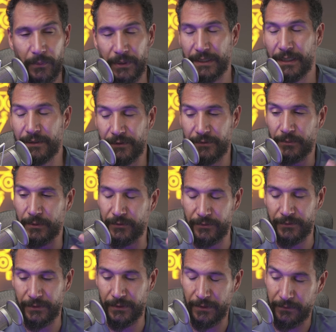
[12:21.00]
tend to
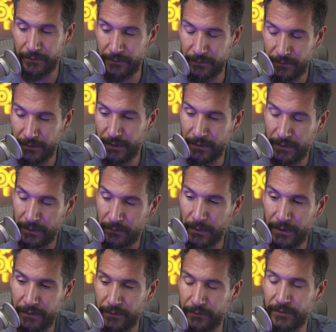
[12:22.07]
switch, and want
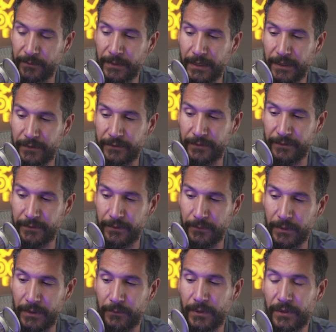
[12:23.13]
to do something else, and
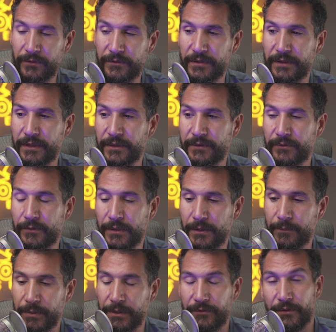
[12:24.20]
we don't see things through to
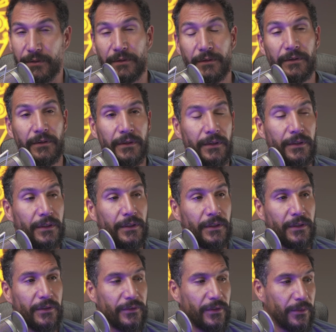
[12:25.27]
completion.
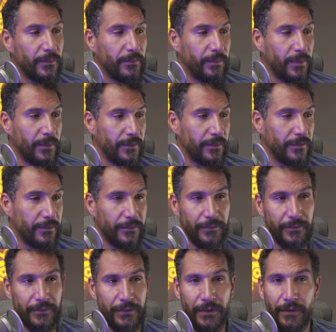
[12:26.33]
So, but
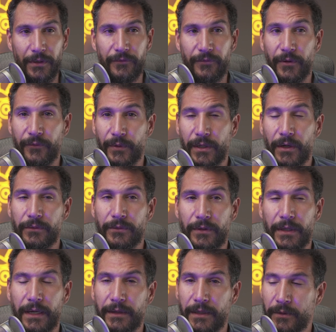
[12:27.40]
if we don't do
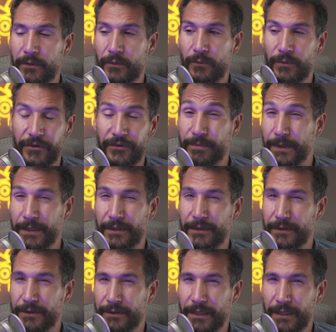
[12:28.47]
that, then we're just being
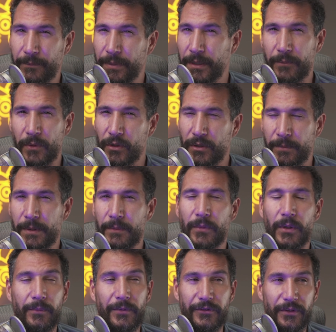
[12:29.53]
like a pinball in a
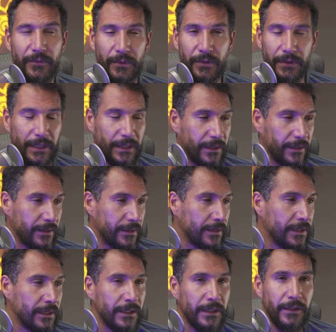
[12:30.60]
pinball machine. We're like
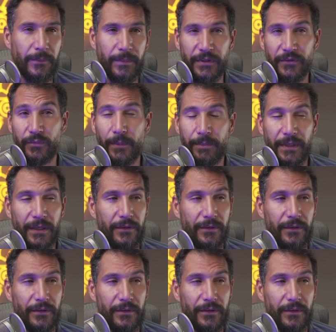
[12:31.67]
being swept down